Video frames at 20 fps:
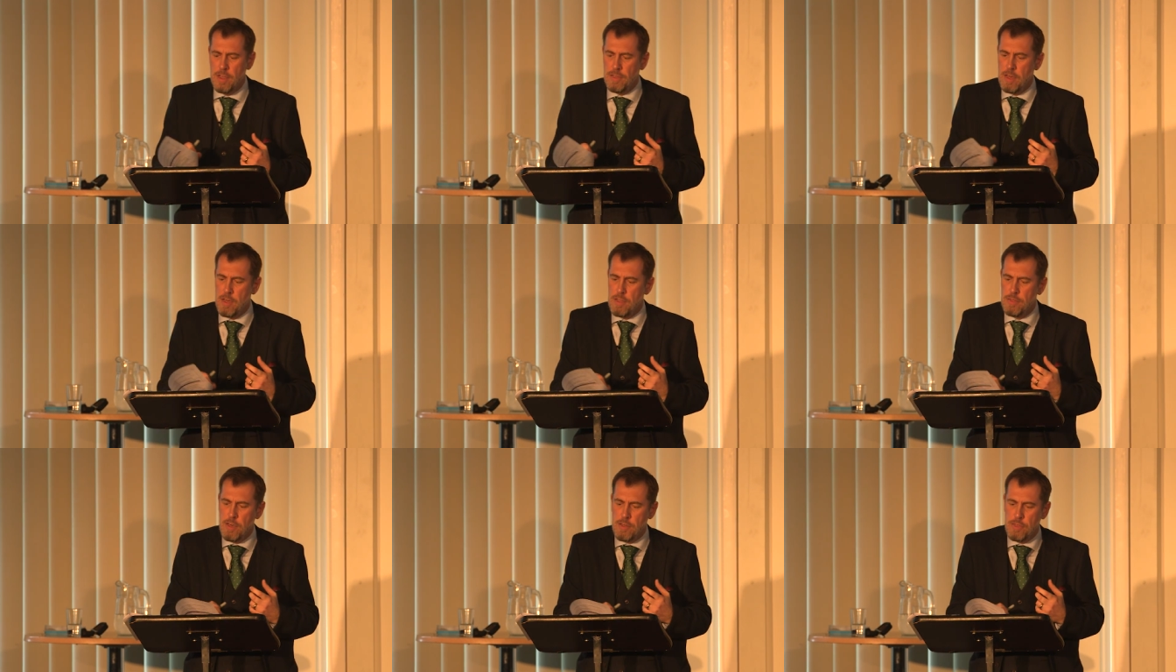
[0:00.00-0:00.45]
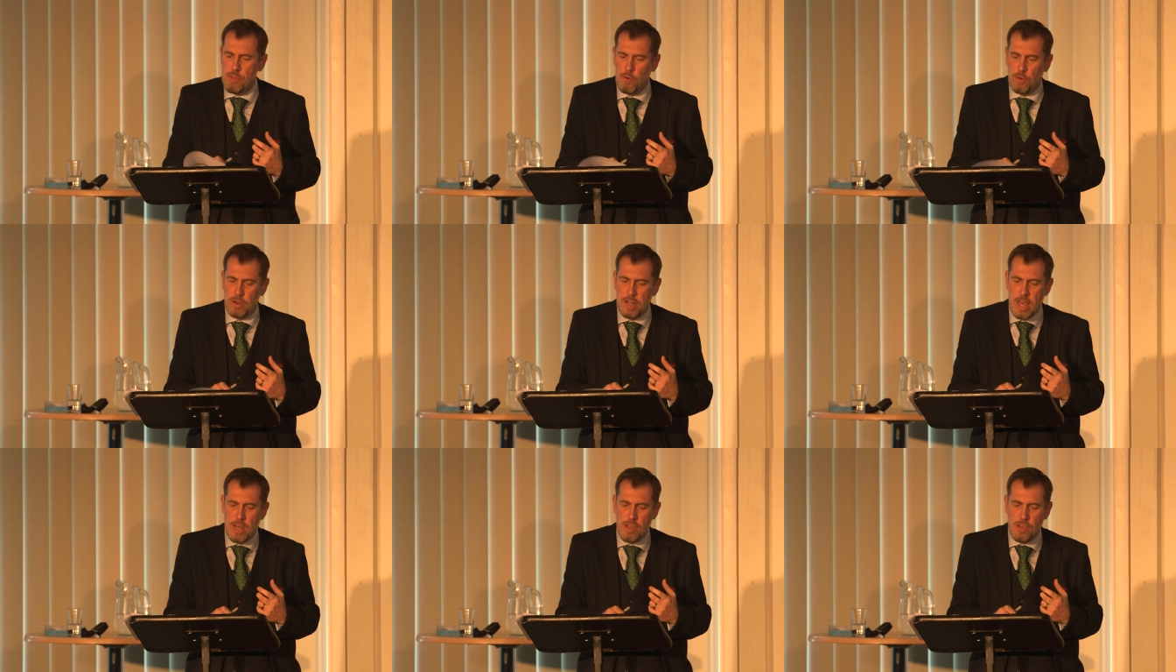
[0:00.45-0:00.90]
the
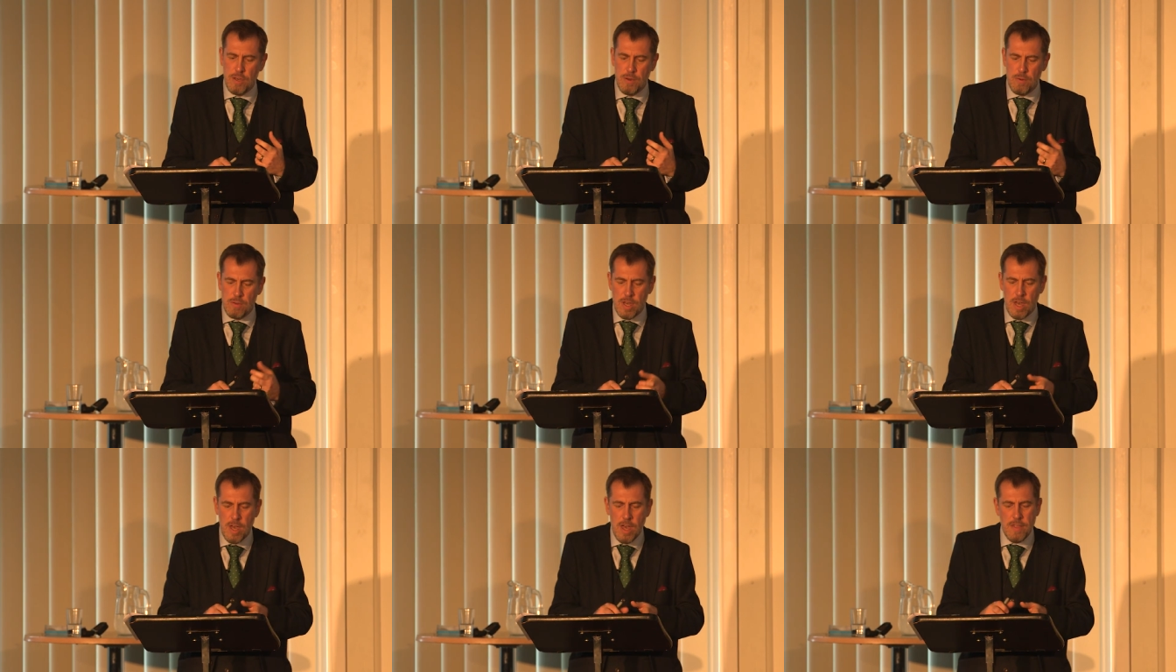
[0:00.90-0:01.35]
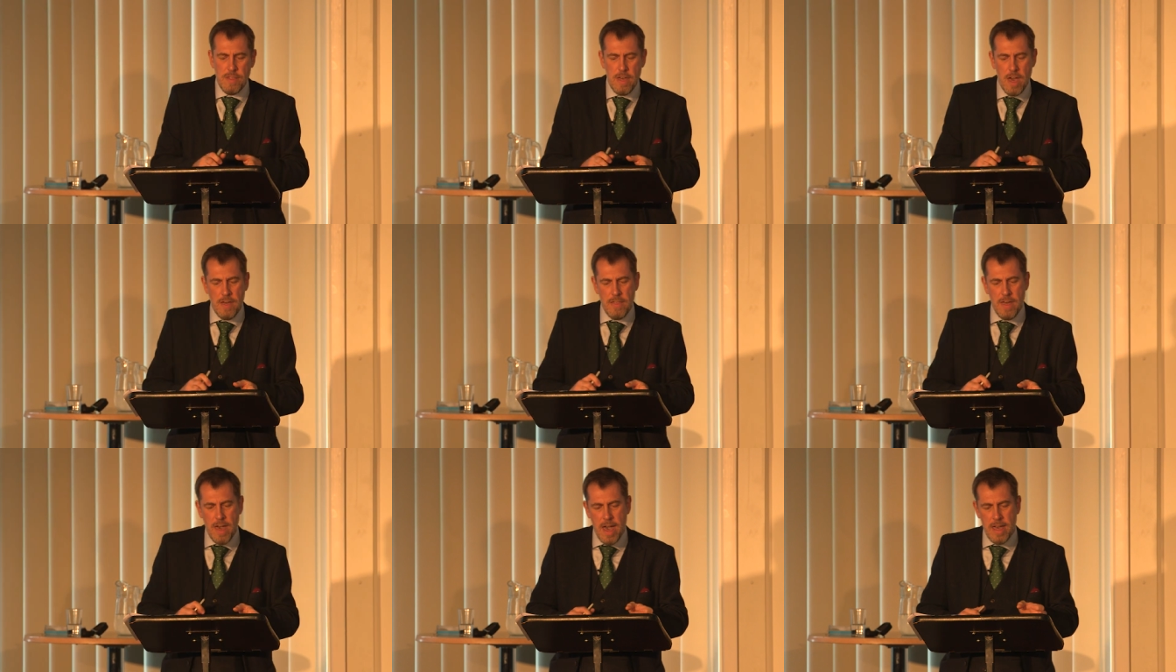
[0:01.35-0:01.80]
thorny issues
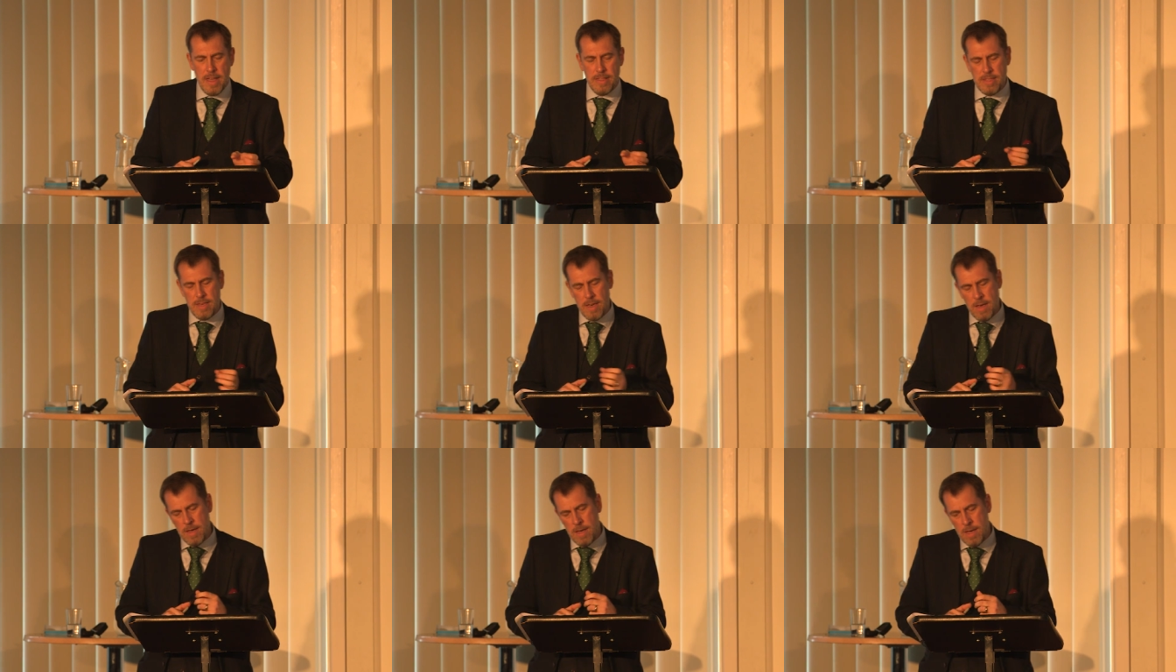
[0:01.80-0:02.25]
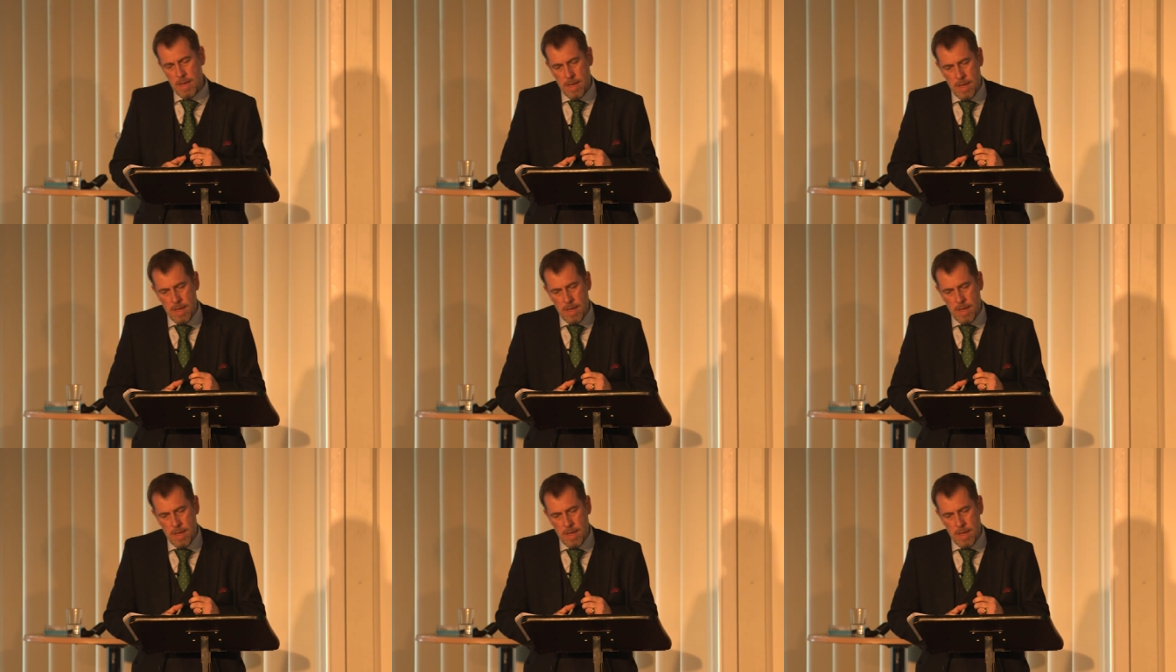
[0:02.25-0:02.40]
that are there to